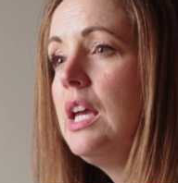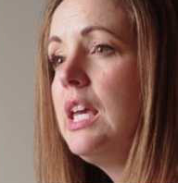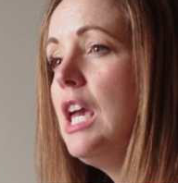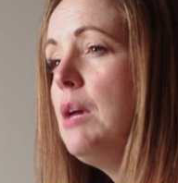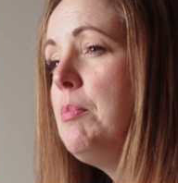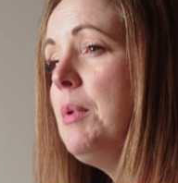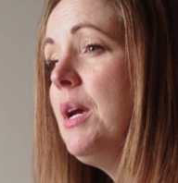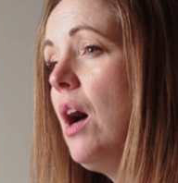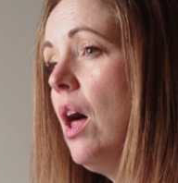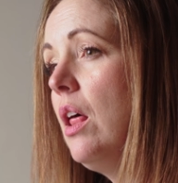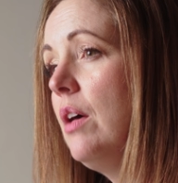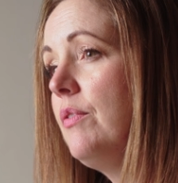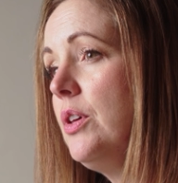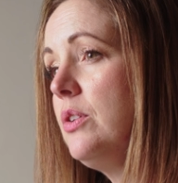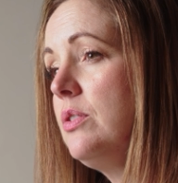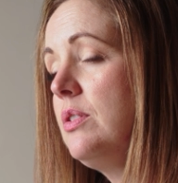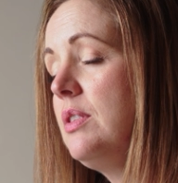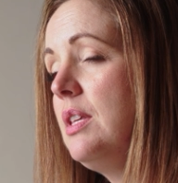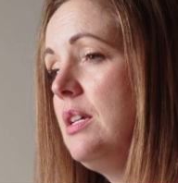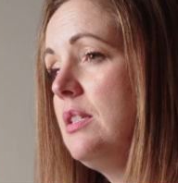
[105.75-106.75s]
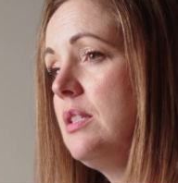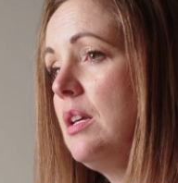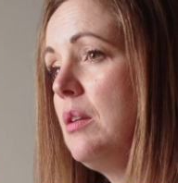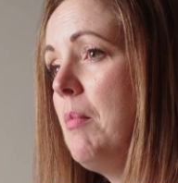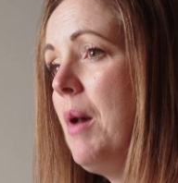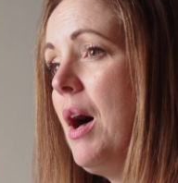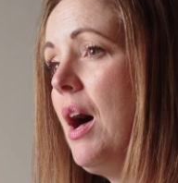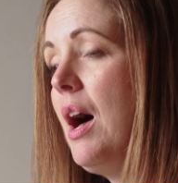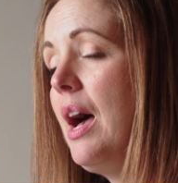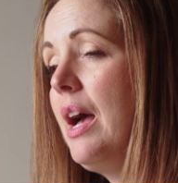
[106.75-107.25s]
Keeping all of those things in
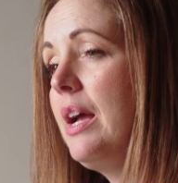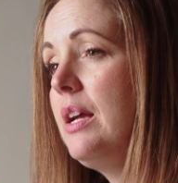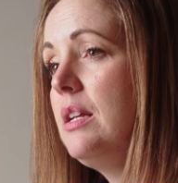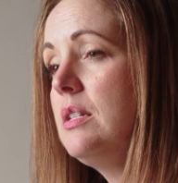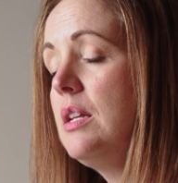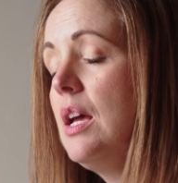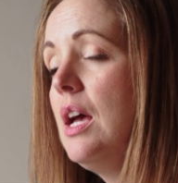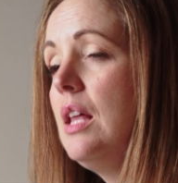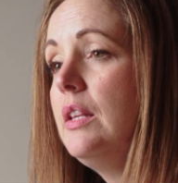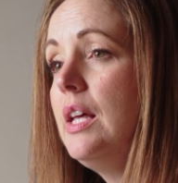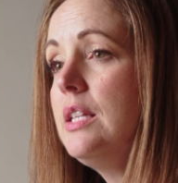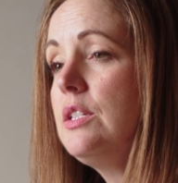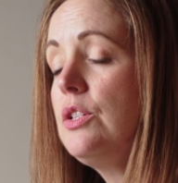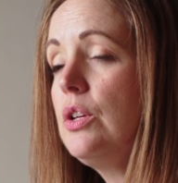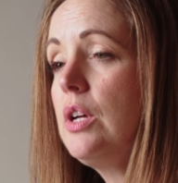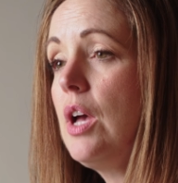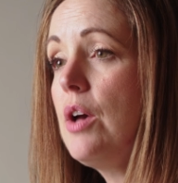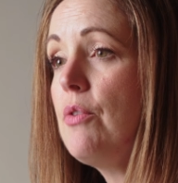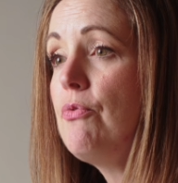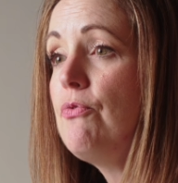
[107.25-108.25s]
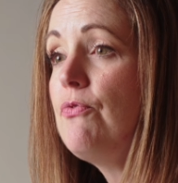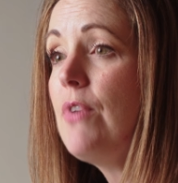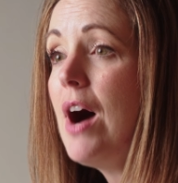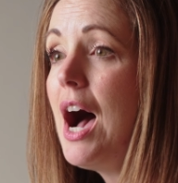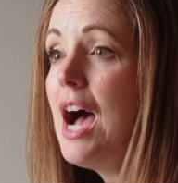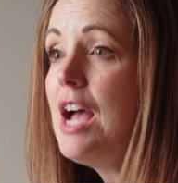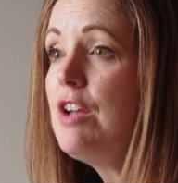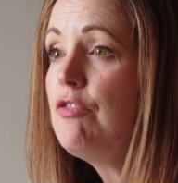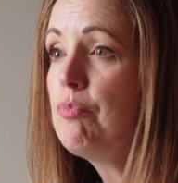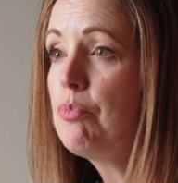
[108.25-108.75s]
mind, let's look at
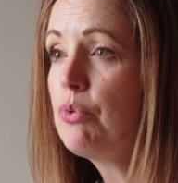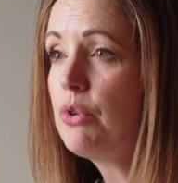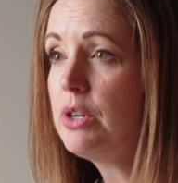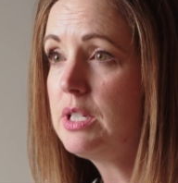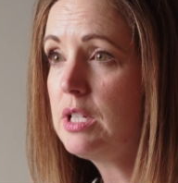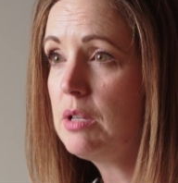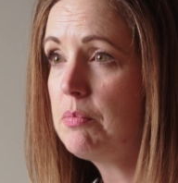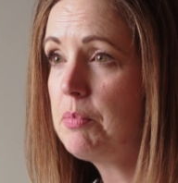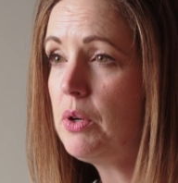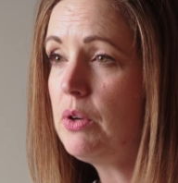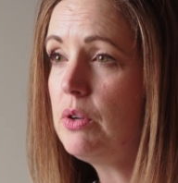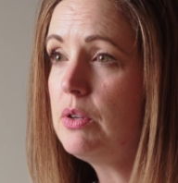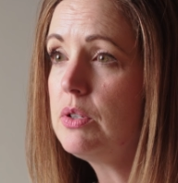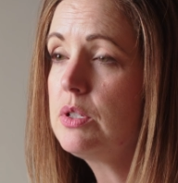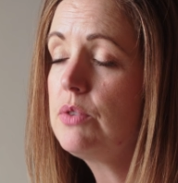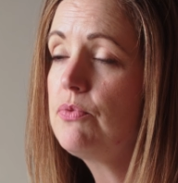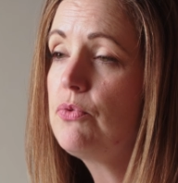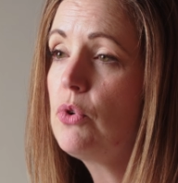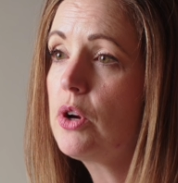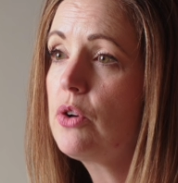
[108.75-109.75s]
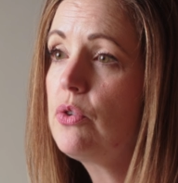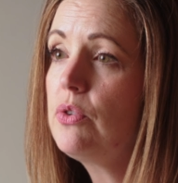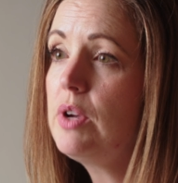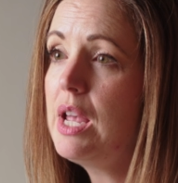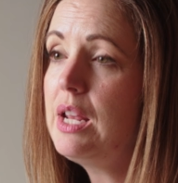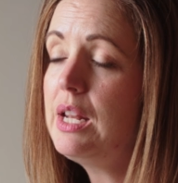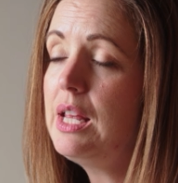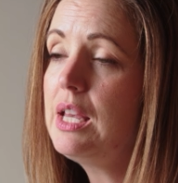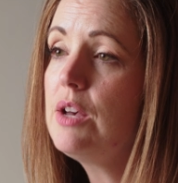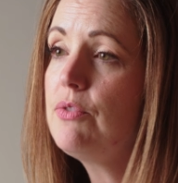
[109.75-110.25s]
5 principles for
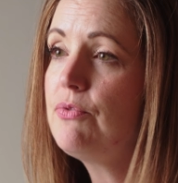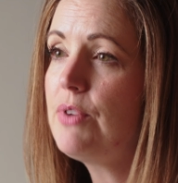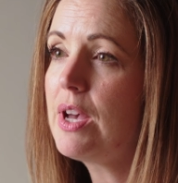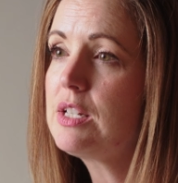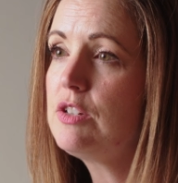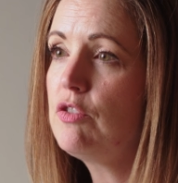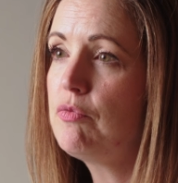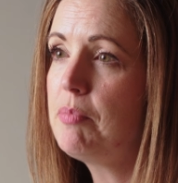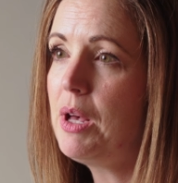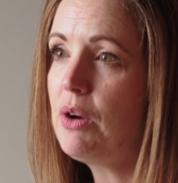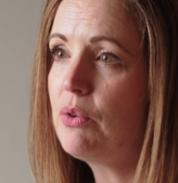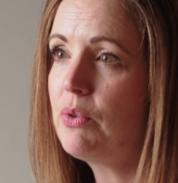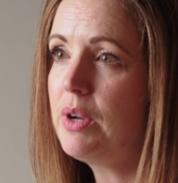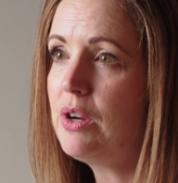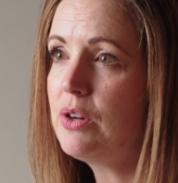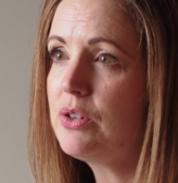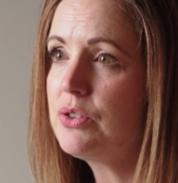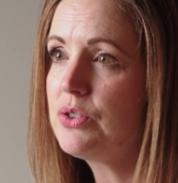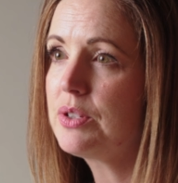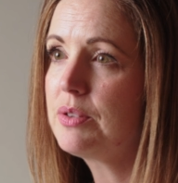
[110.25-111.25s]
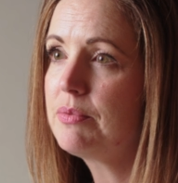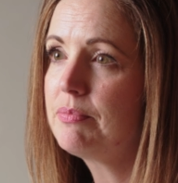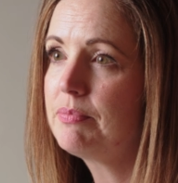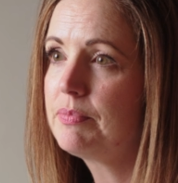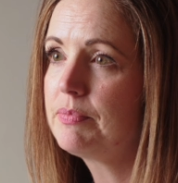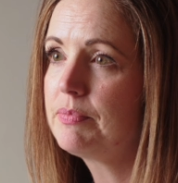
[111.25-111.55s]
creating effective bell ringers.